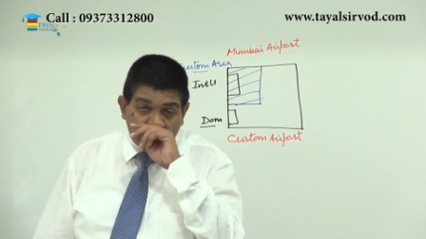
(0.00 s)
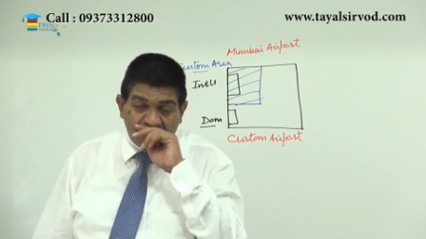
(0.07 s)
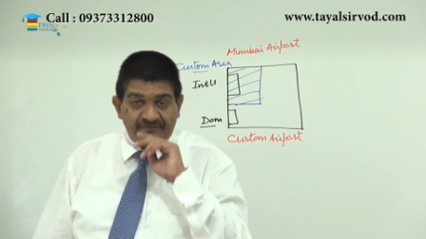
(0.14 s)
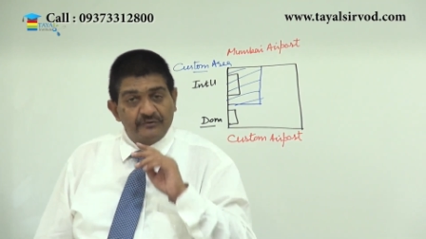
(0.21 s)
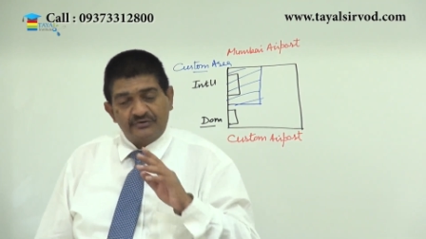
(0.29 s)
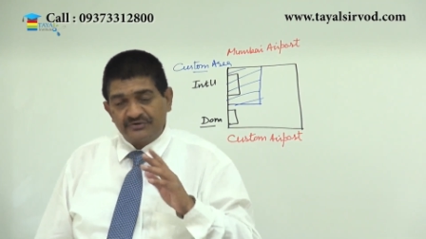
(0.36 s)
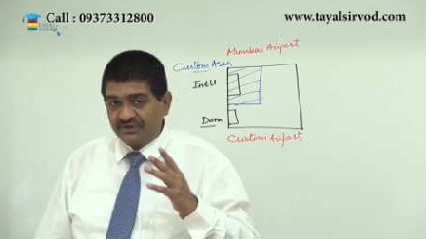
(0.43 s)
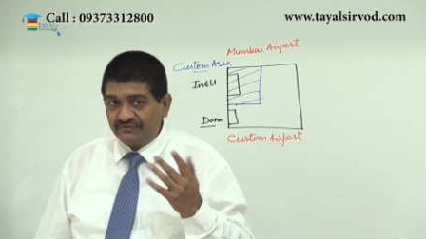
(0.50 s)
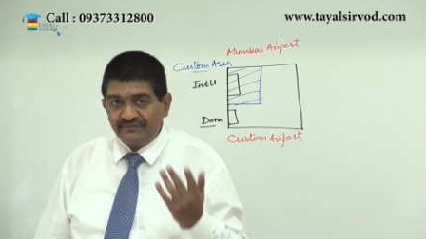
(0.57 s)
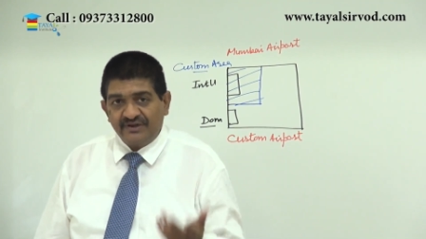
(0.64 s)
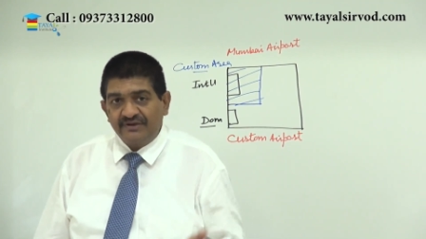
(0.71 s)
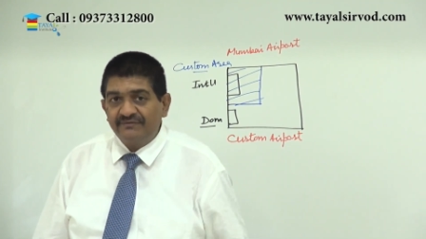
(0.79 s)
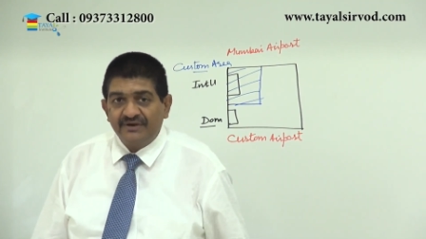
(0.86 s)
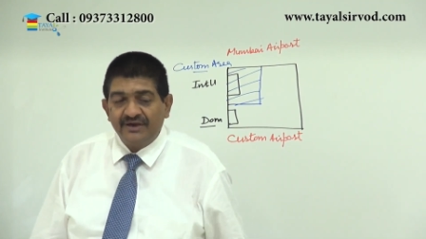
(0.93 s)
Of course, it is
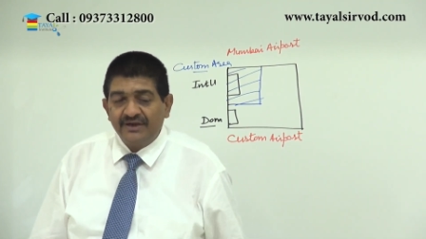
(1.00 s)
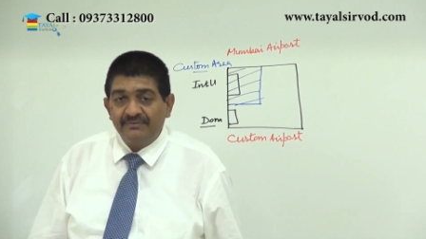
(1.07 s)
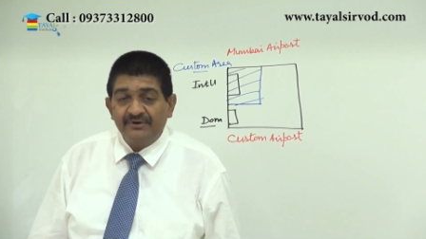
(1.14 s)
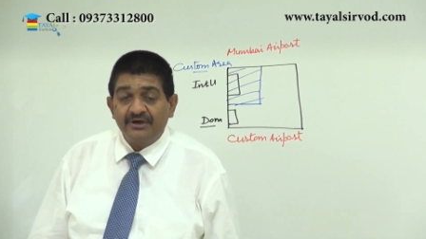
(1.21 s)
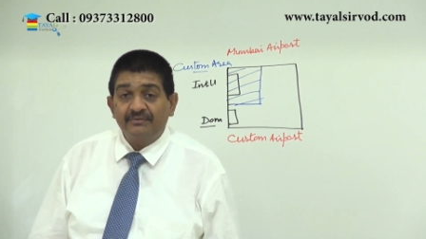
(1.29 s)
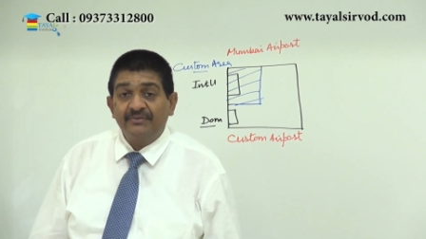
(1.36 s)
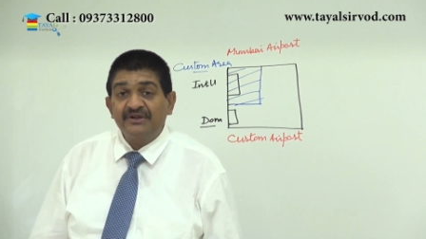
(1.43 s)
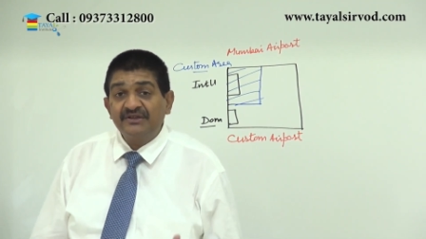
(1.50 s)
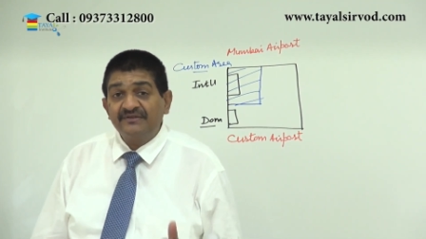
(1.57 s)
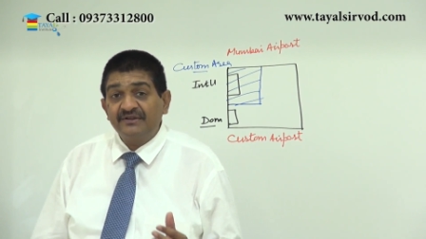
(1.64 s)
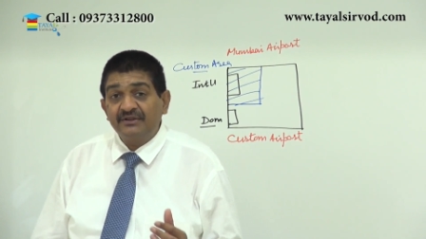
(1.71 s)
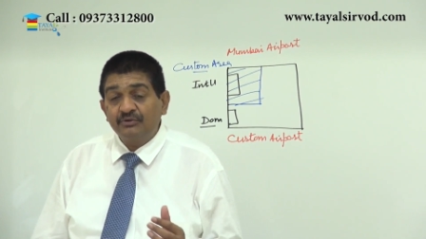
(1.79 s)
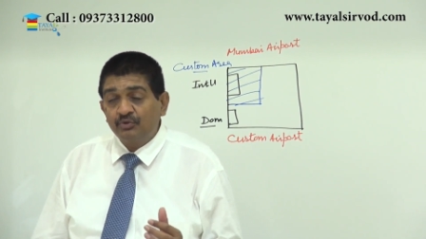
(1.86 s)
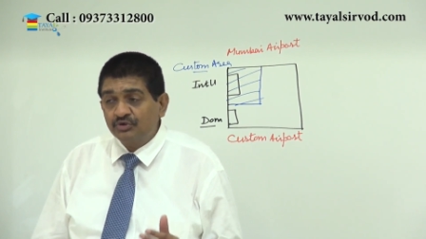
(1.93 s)
very, very limited, but
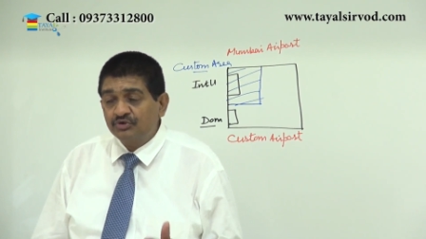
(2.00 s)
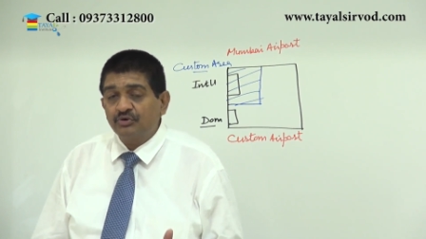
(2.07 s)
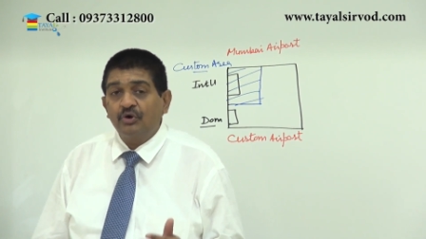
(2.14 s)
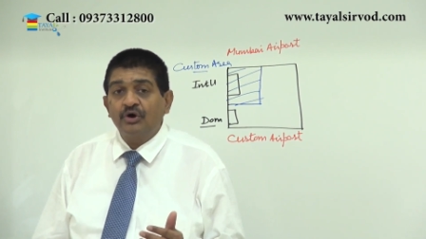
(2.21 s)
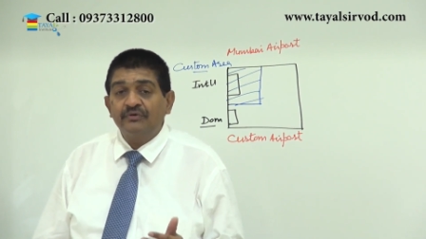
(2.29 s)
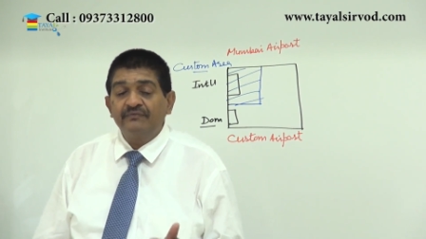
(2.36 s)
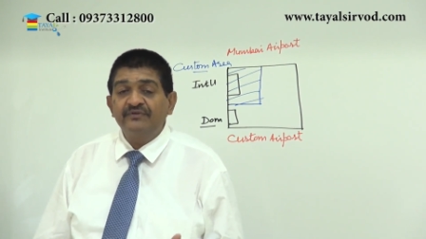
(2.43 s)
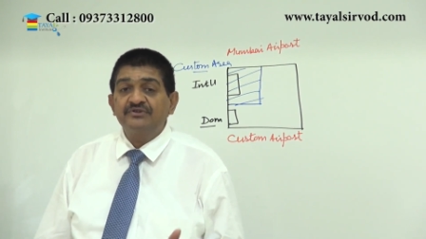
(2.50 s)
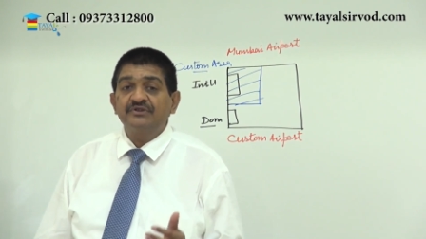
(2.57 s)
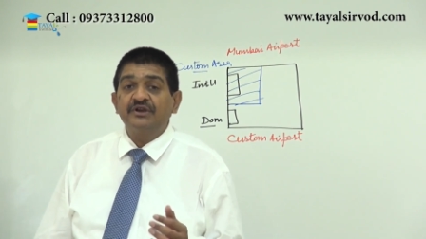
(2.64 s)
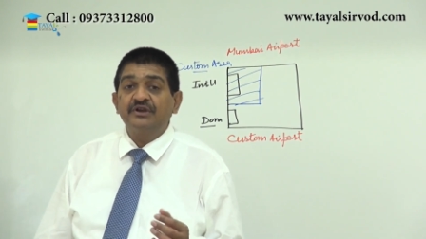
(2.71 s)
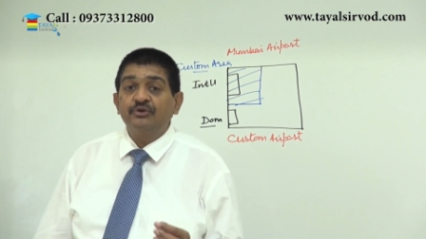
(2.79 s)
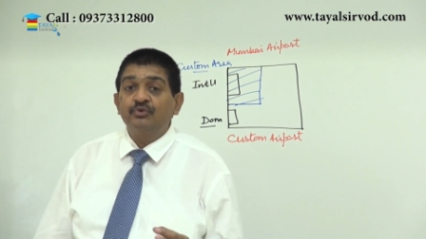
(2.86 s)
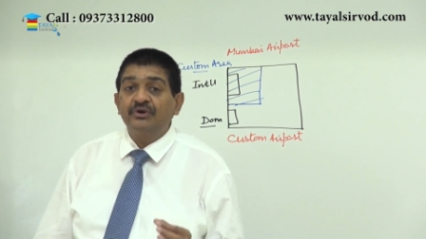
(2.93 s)
these are the goods on which
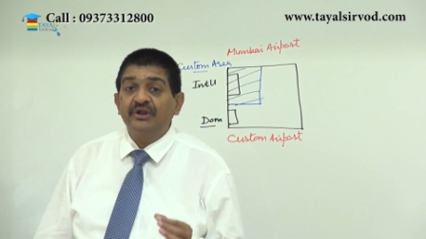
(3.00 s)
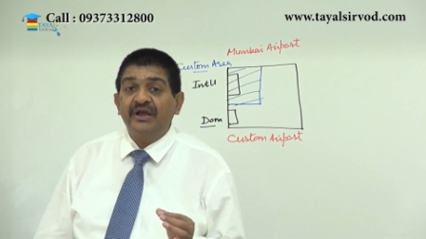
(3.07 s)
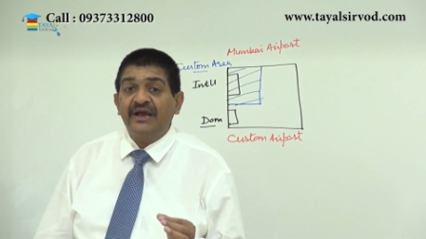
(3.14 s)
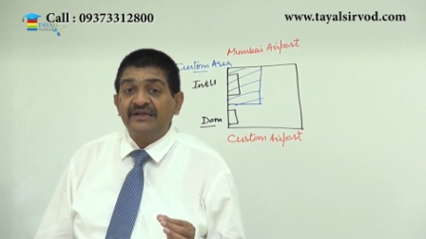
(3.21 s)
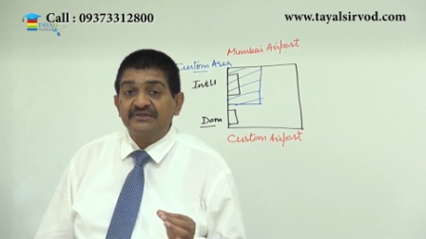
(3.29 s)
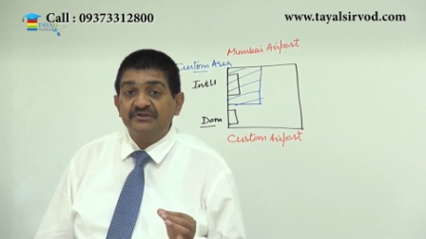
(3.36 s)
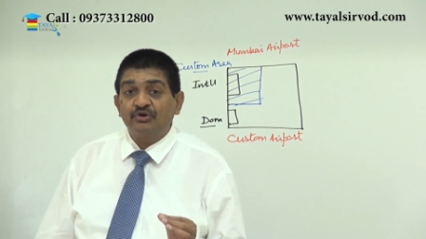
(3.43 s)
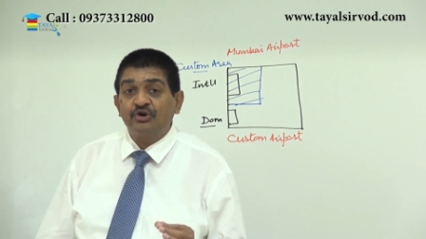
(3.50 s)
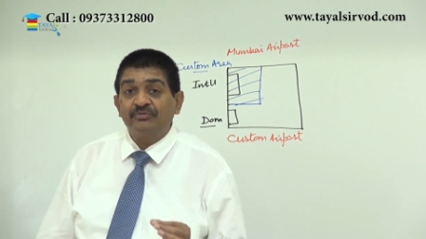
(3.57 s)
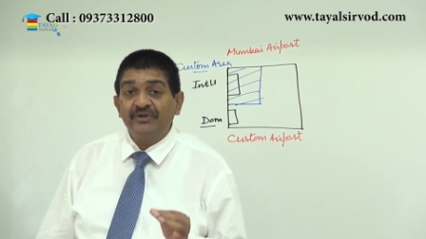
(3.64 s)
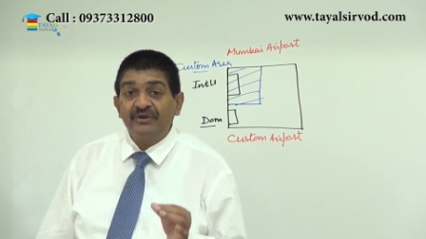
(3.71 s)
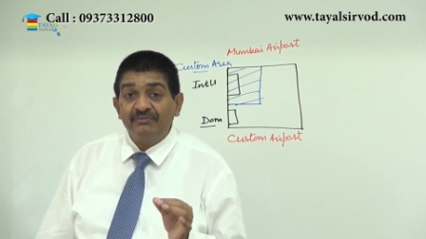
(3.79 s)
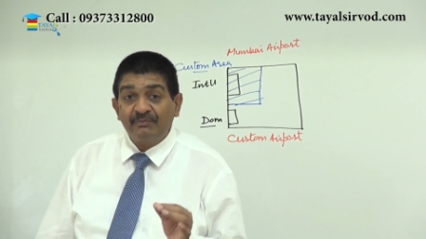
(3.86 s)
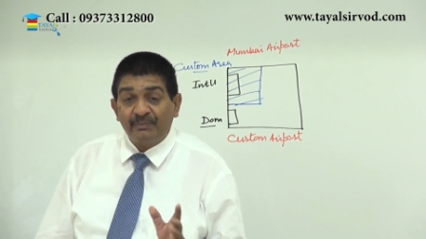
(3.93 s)
the duty has
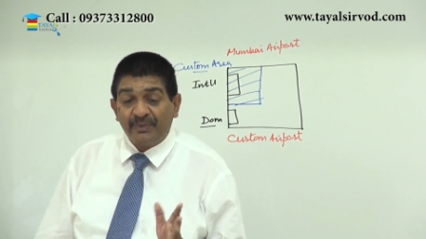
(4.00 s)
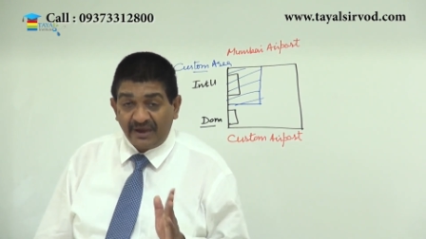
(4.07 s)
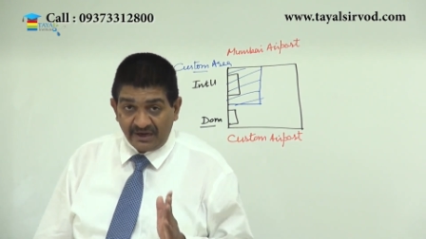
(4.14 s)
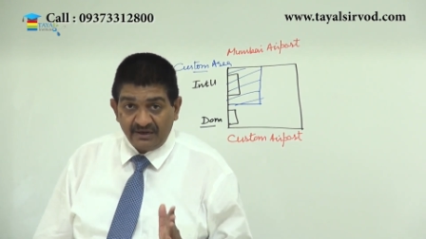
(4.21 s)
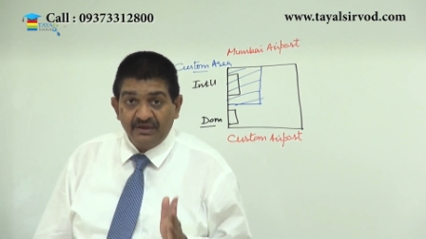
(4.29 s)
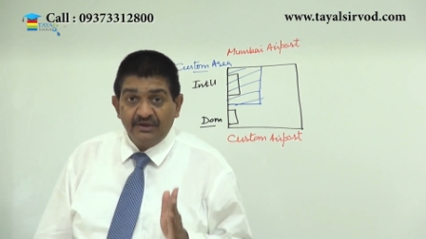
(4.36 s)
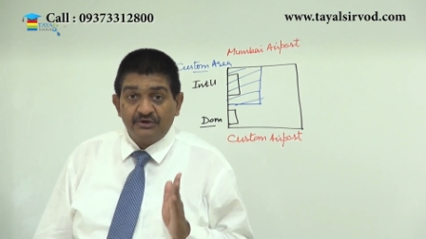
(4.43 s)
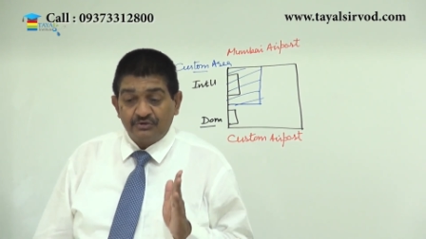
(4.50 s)
not been paid.